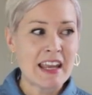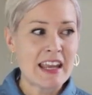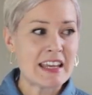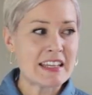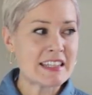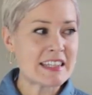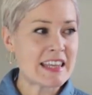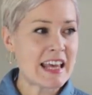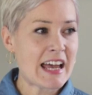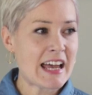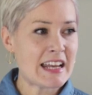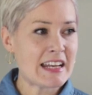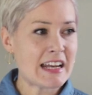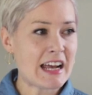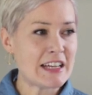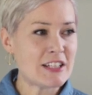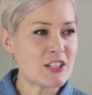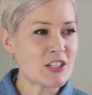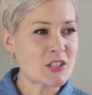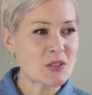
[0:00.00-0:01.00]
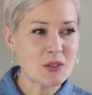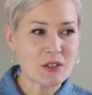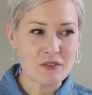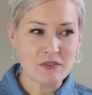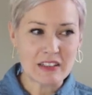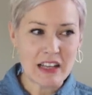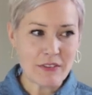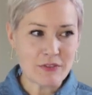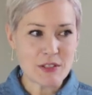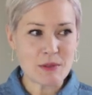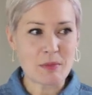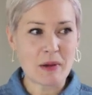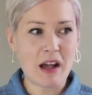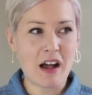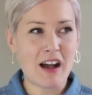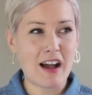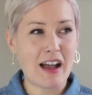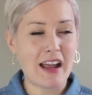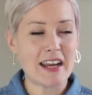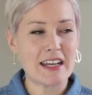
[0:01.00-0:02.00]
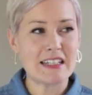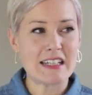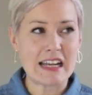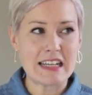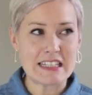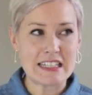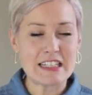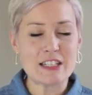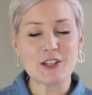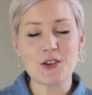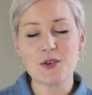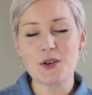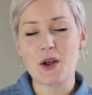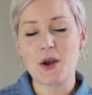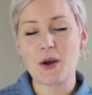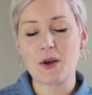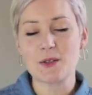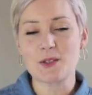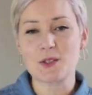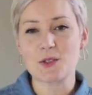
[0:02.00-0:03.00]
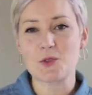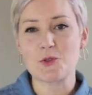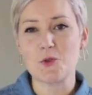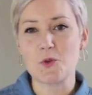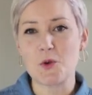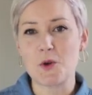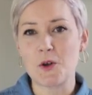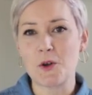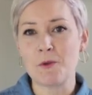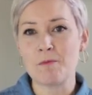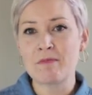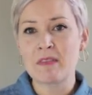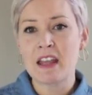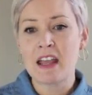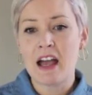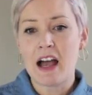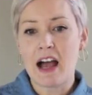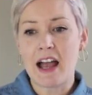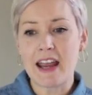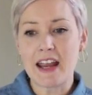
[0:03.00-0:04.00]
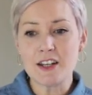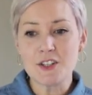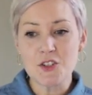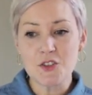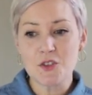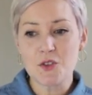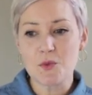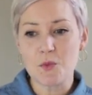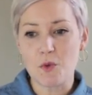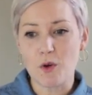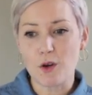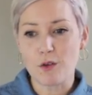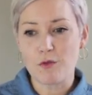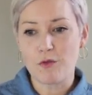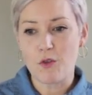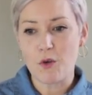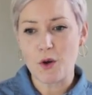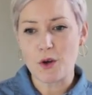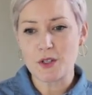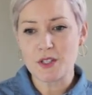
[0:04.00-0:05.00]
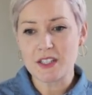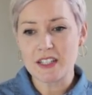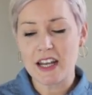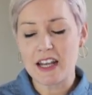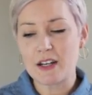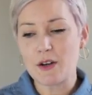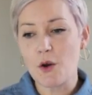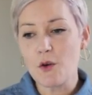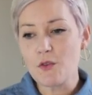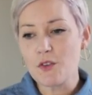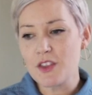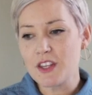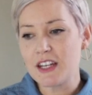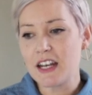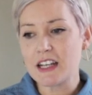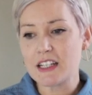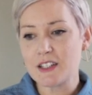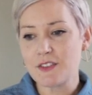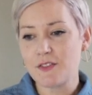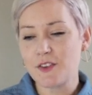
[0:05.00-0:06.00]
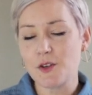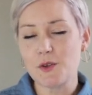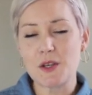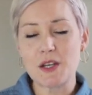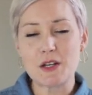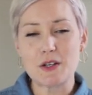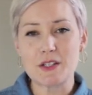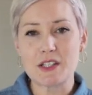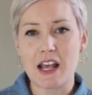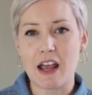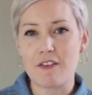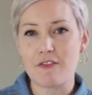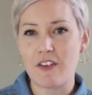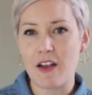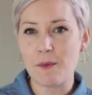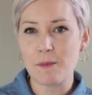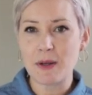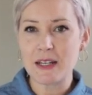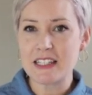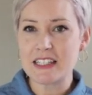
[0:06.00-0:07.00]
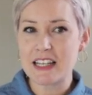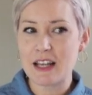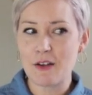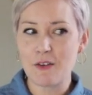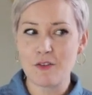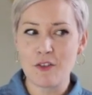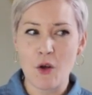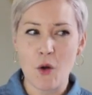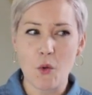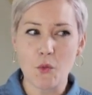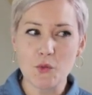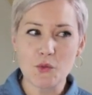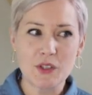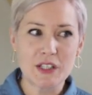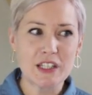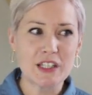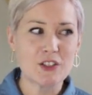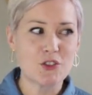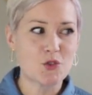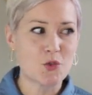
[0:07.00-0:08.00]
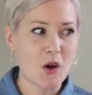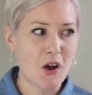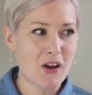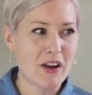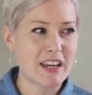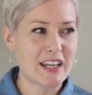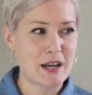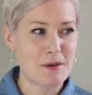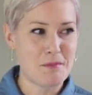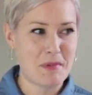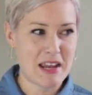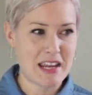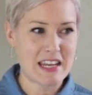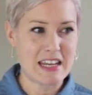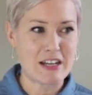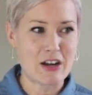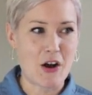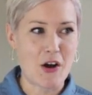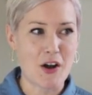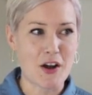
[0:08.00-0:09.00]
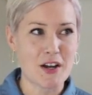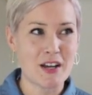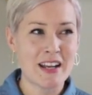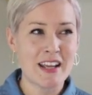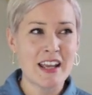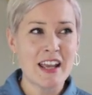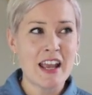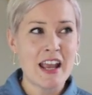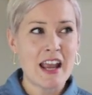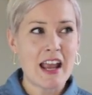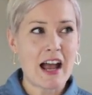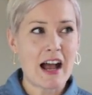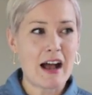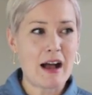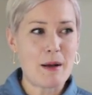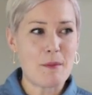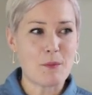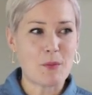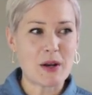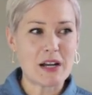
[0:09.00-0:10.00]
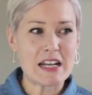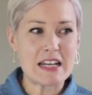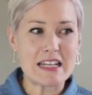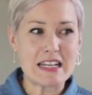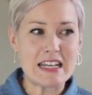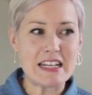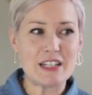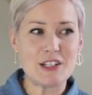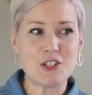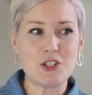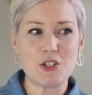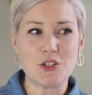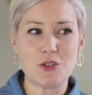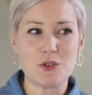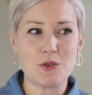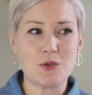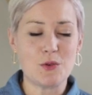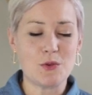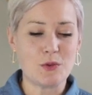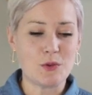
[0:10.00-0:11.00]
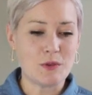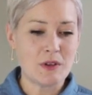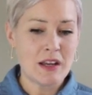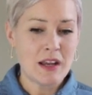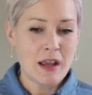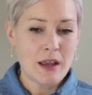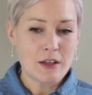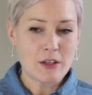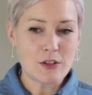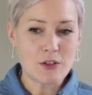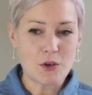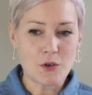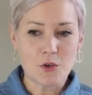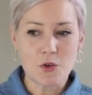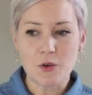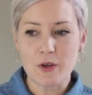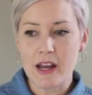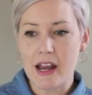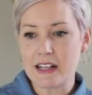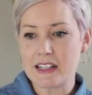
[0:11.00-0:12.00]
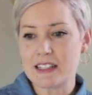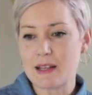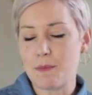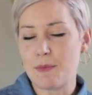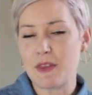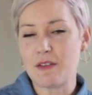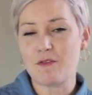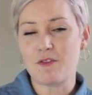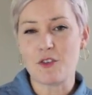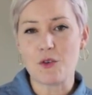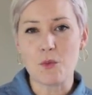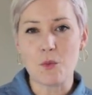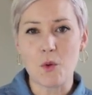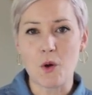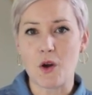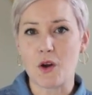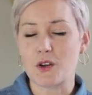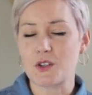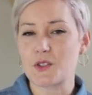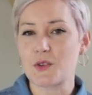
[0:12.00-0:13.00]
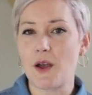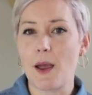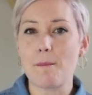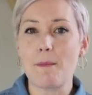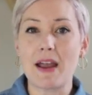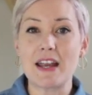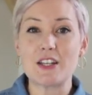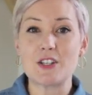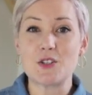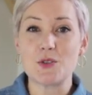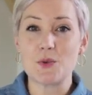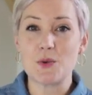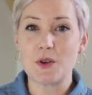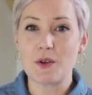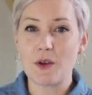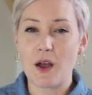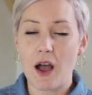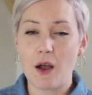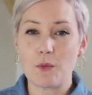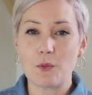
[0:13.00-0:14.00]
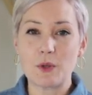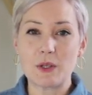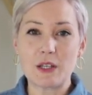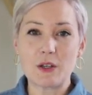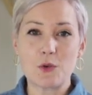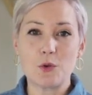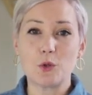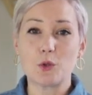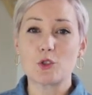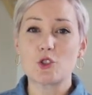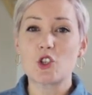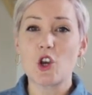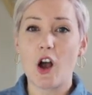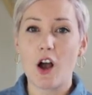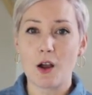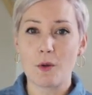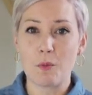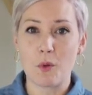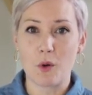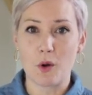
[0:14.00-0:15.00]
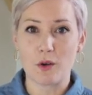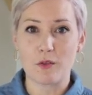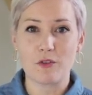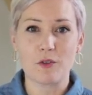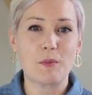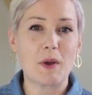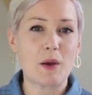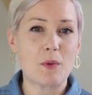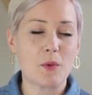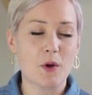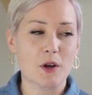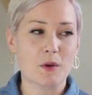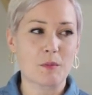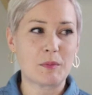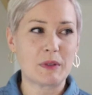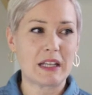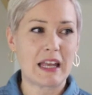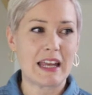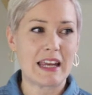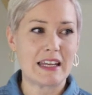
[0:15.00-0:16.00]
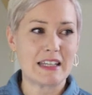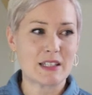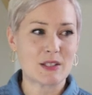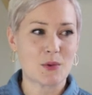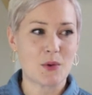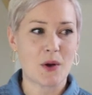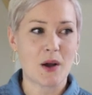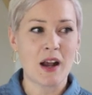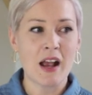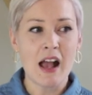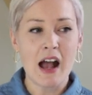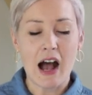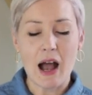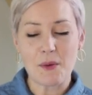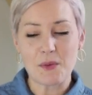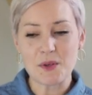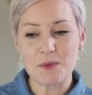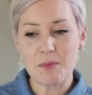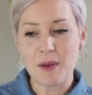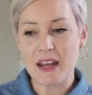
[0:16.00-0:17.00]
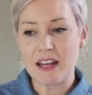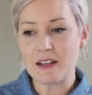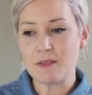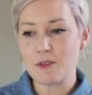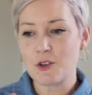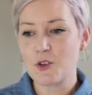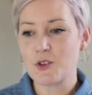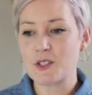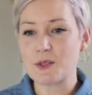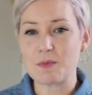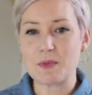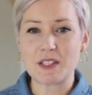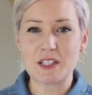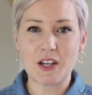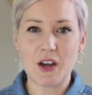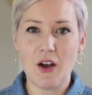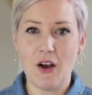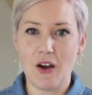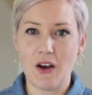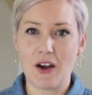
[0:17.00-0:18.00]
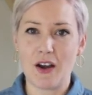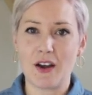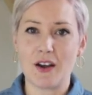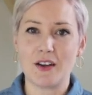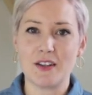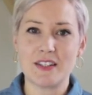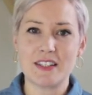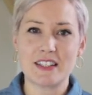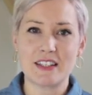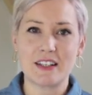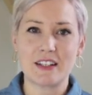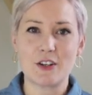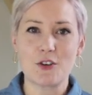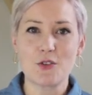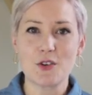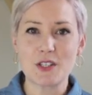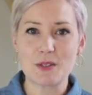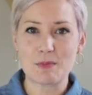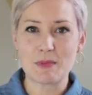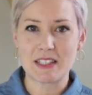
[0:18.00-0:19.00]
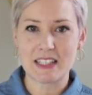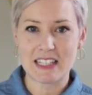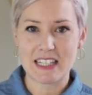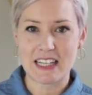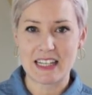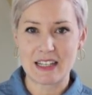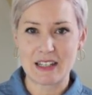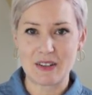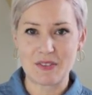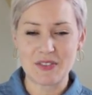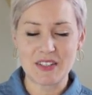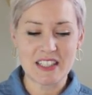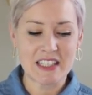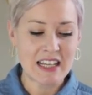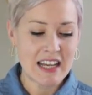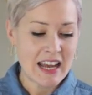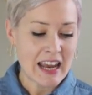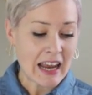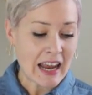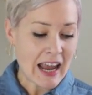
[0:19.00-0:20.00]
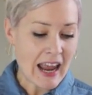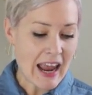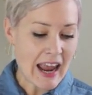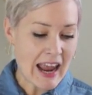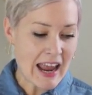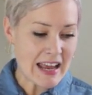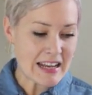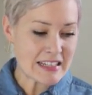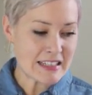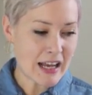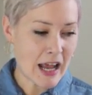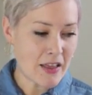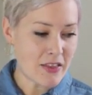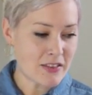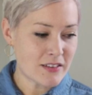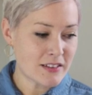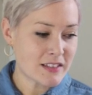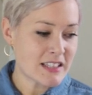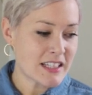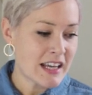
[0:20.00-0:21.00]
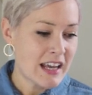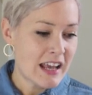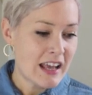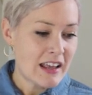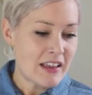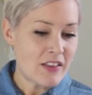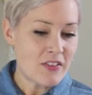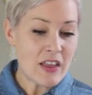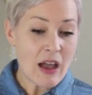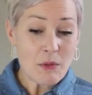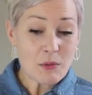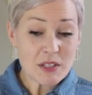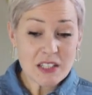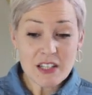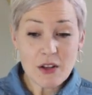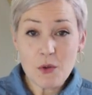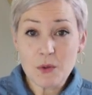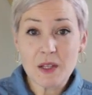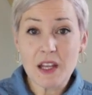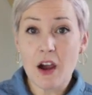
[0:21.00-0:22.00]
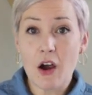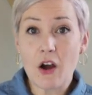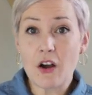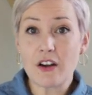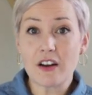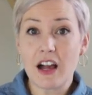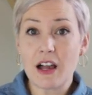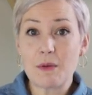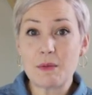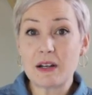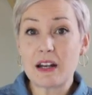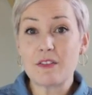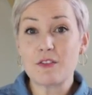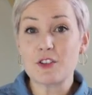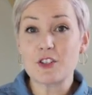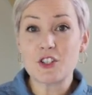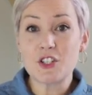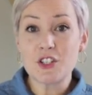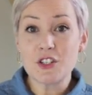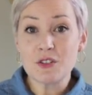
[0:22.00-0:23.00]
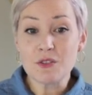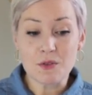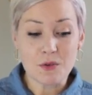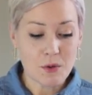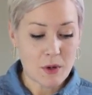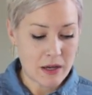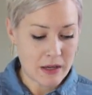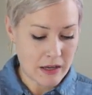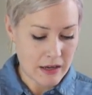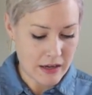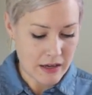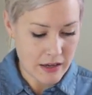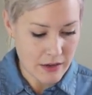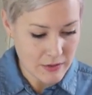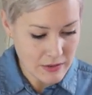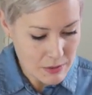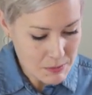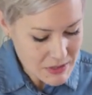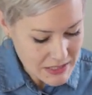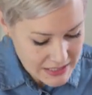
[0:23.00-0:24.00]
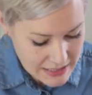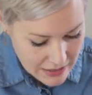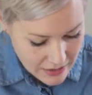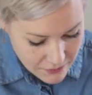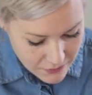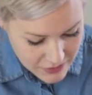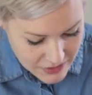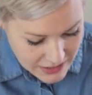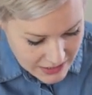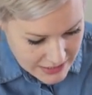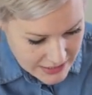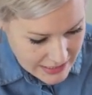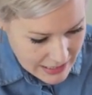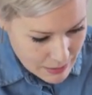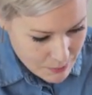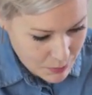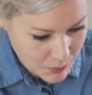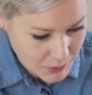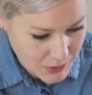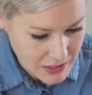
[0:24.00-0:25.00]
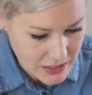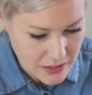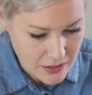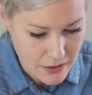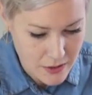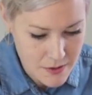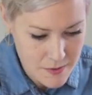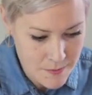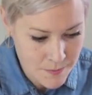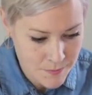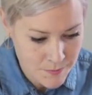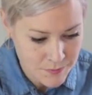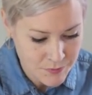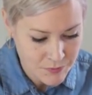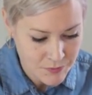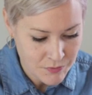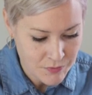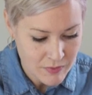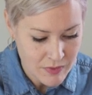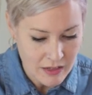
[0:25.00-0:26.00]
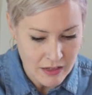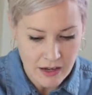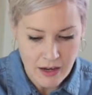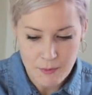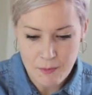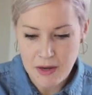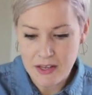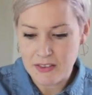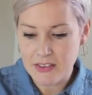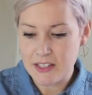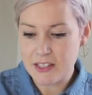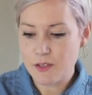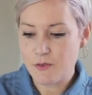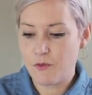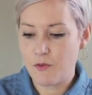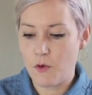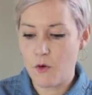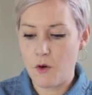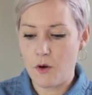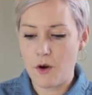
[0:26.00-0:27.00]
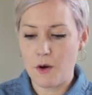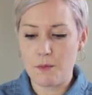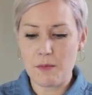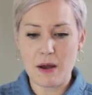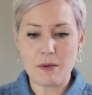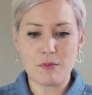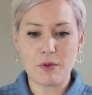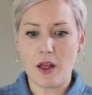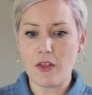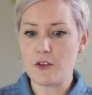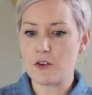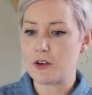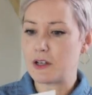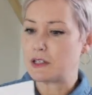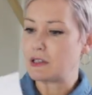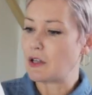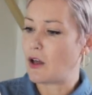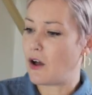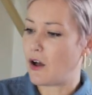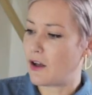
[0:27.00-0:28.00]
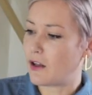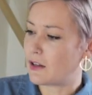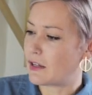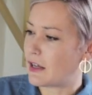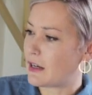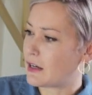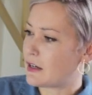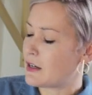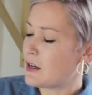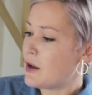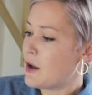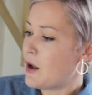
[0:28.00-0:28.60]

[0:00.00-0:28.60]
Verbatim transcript: is that I just sort of left it behind. I didn't go to art school. I entered the workforce, and over the next few years, I found myself only drawing and making art um, when I needed to, you know, create something for work. So I might do a, a really cool chalkboard for my workplace, or I would paint Christmas cards and Christmas gifts, and and. And that was the only art I would ever do. Uh, let me see, I have an example here. I made this for my brother-in-law. Like